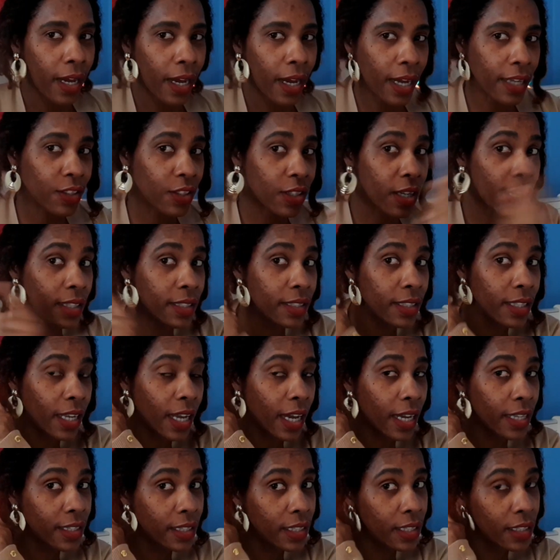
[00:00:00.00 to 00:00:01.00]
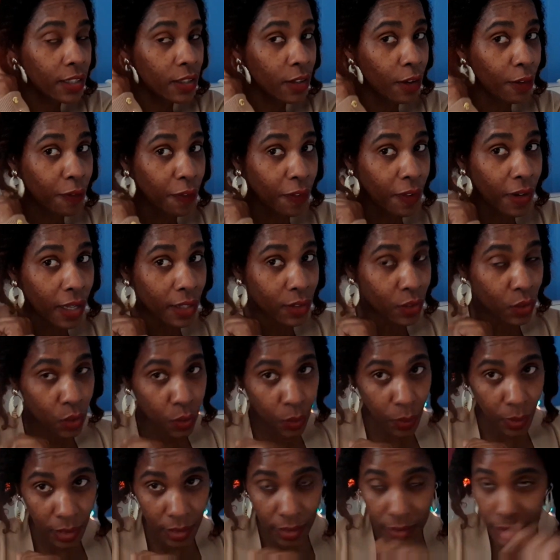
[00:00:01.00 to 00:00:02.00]
As you can see, I did some flat
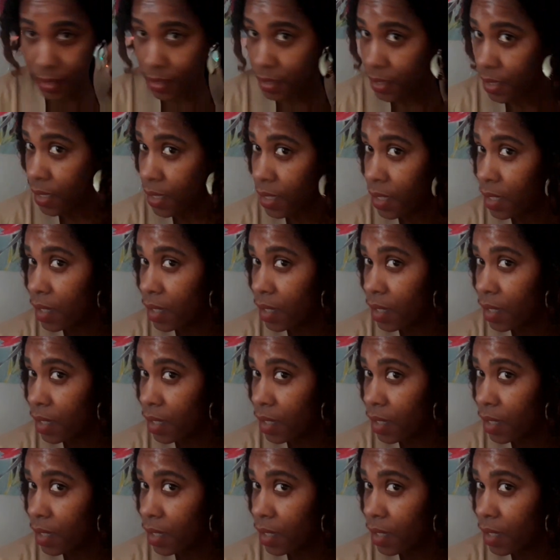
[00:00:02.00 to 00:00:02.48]
twist.